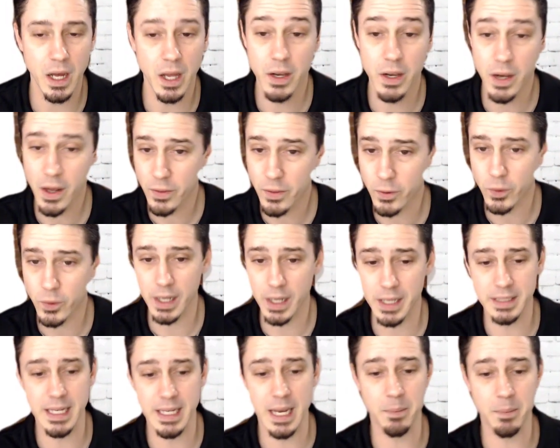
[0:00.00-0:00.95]
Another
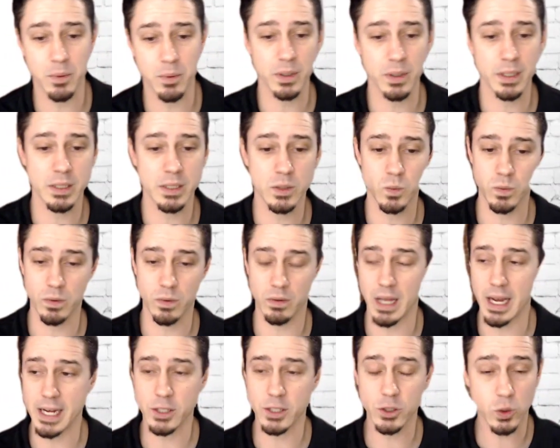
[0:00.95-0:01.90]
great example is
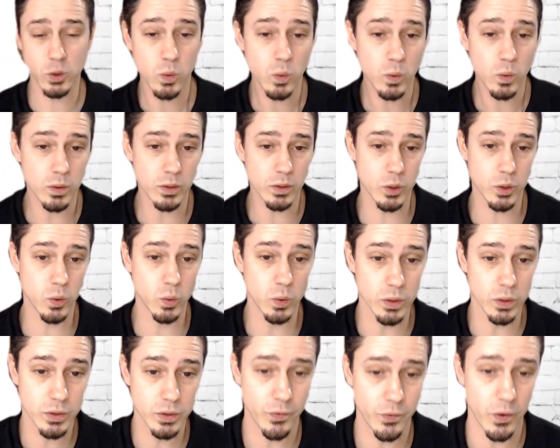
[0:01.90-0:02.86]
like schools.
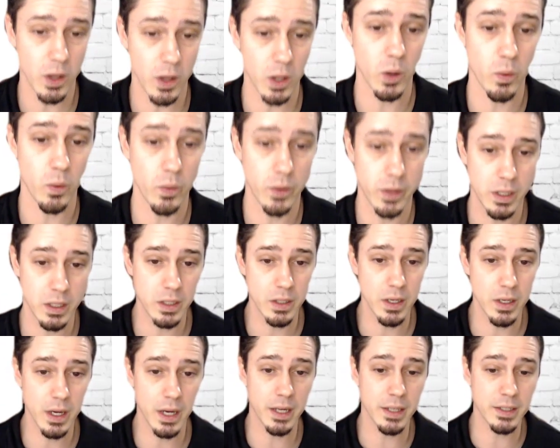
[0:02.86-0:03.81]
Schools follow
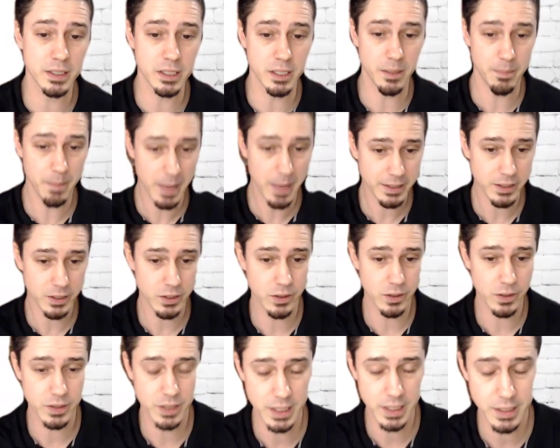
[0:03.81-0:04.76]
the
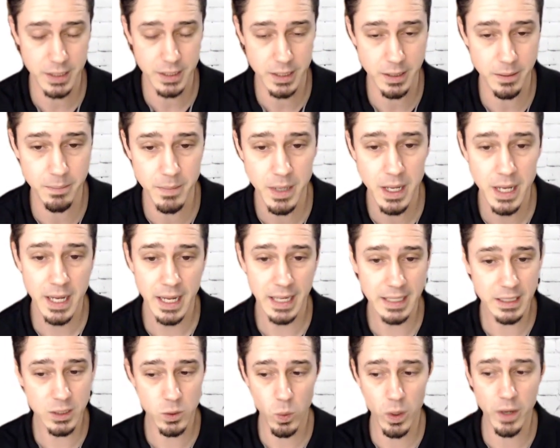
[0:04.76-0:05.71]
semester system.
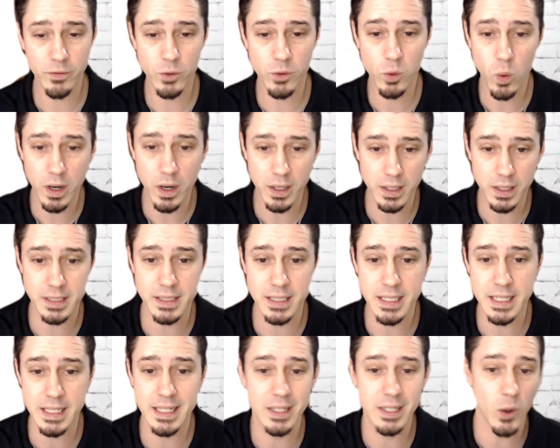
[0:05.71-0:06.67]
And so what if you wanted to
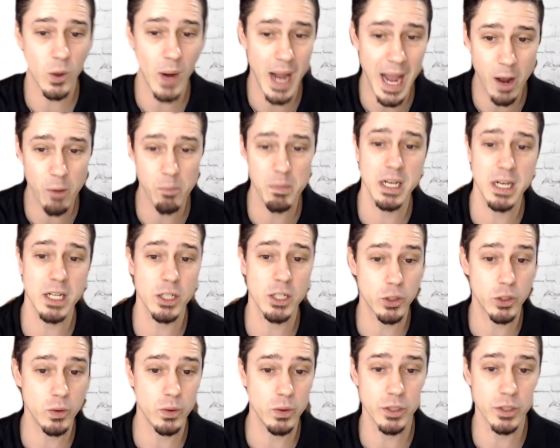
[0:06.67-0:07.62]
see, how many
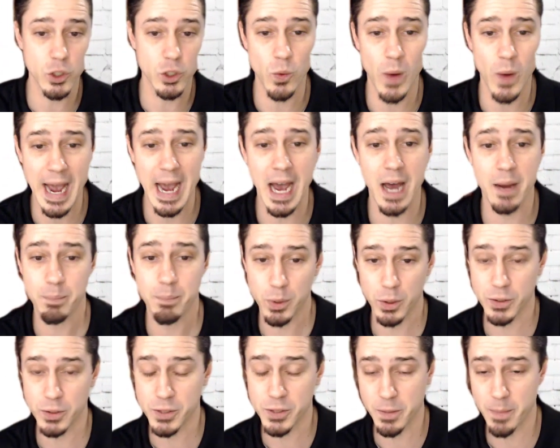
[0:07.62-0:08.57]
students you
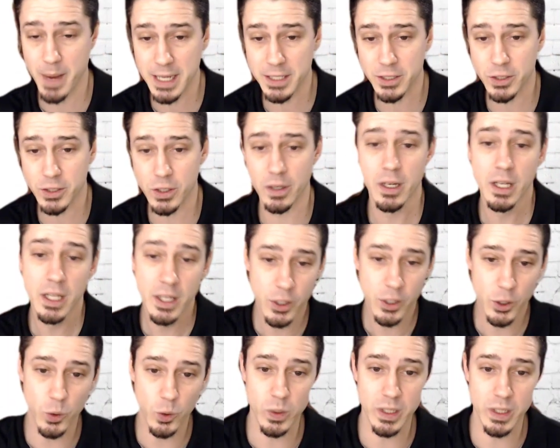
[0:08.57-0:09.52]
had per semester?
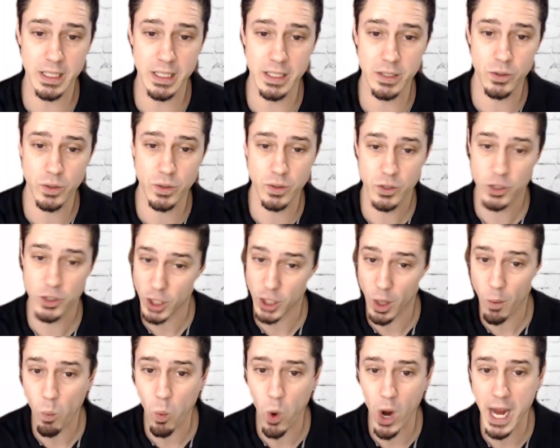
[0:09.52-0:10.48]
You would need
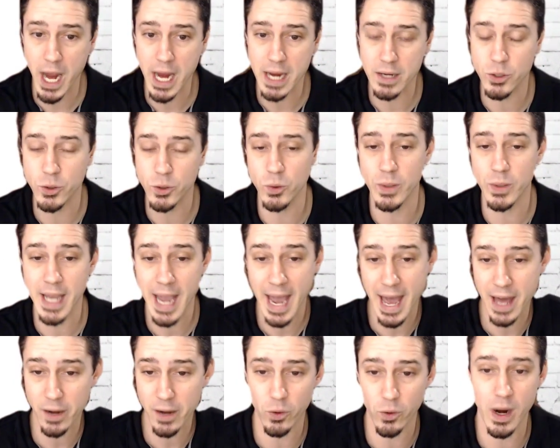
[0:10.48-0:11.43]
some way to
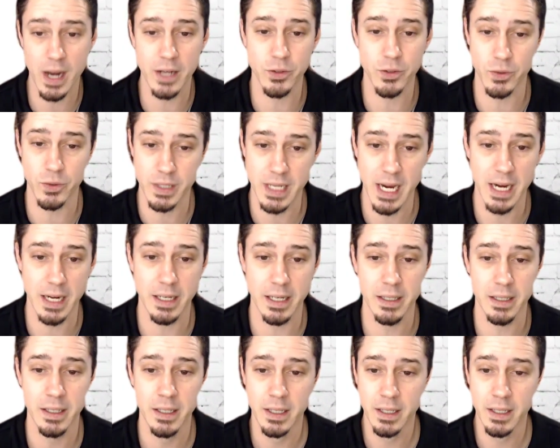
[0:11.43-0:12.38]
categorize your
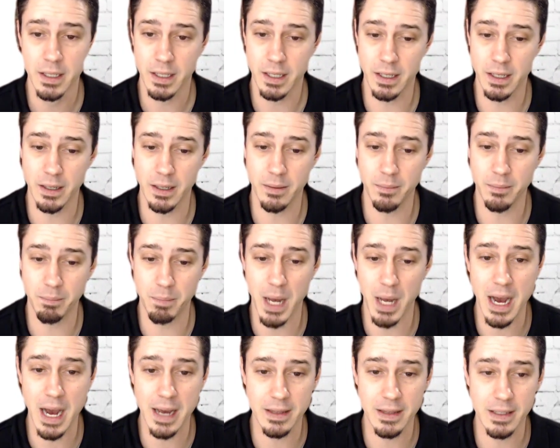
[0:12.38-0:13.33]
data
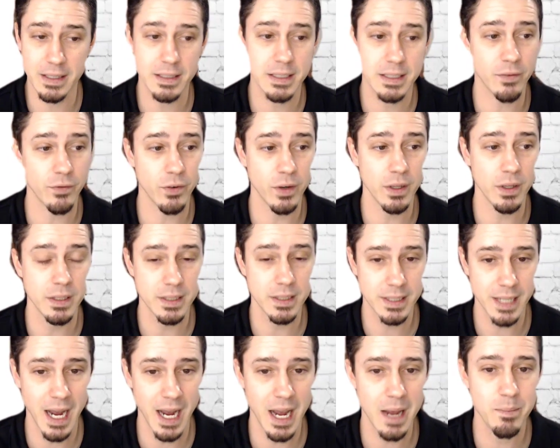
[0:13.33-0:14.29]
by these different
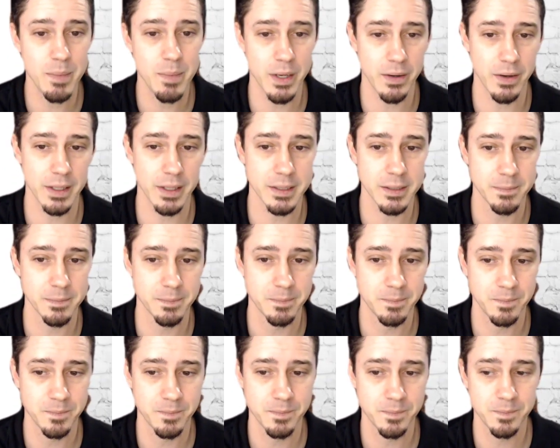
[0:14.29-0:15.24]
time periods.
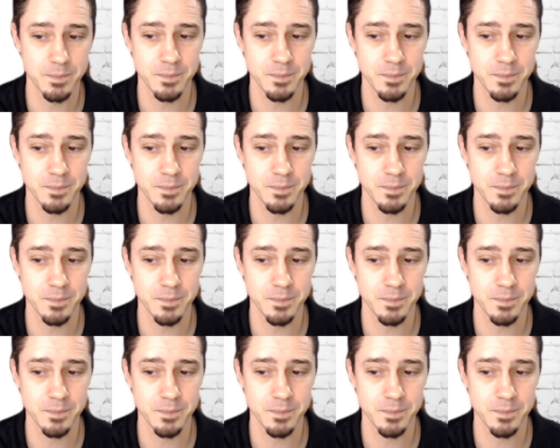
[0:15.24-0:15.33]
